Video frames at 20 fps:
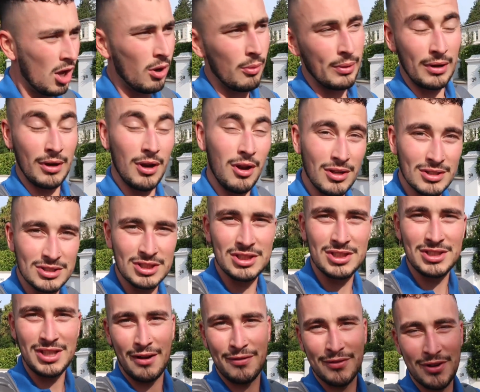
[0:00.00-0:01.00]
we got lots of
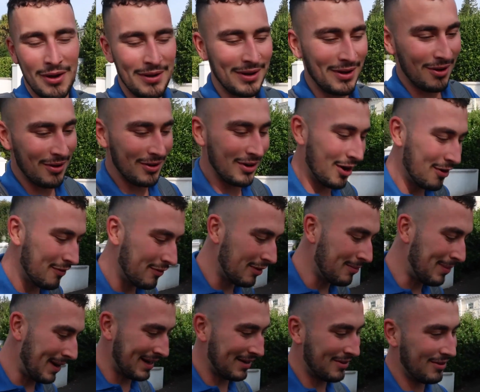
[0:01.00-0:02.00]
stuff going on over the
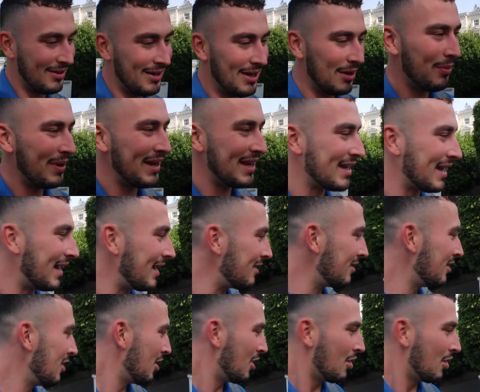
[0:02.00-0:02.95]
bank holiday weekend.